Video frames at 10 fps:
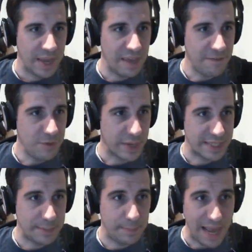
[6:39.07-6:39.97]
If you
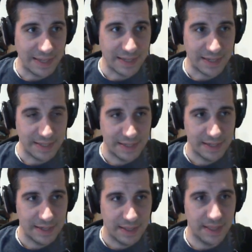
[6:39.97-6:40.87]
expand it,
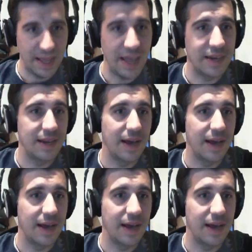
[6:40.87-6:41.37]
then